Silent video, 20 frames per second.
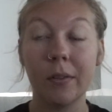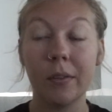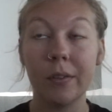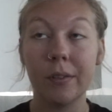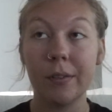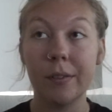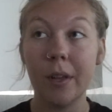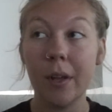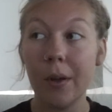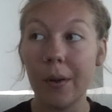
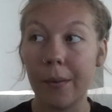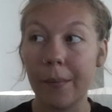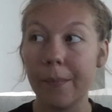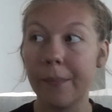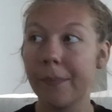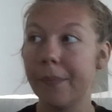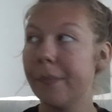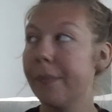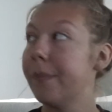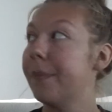So
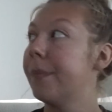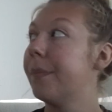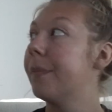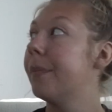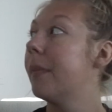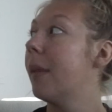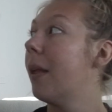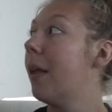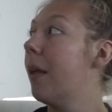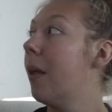
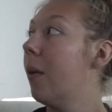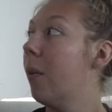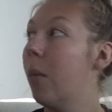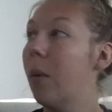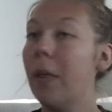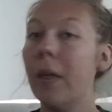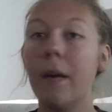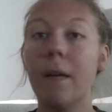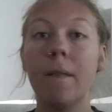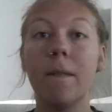
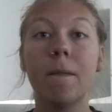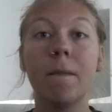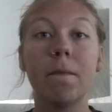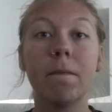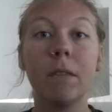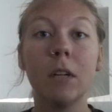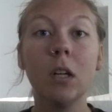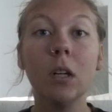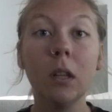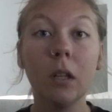
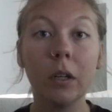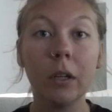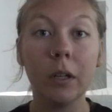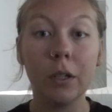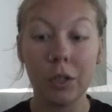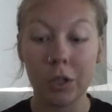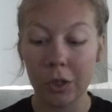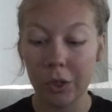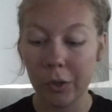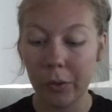without further
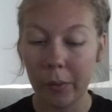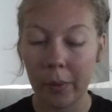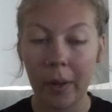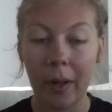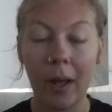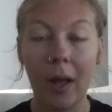ado,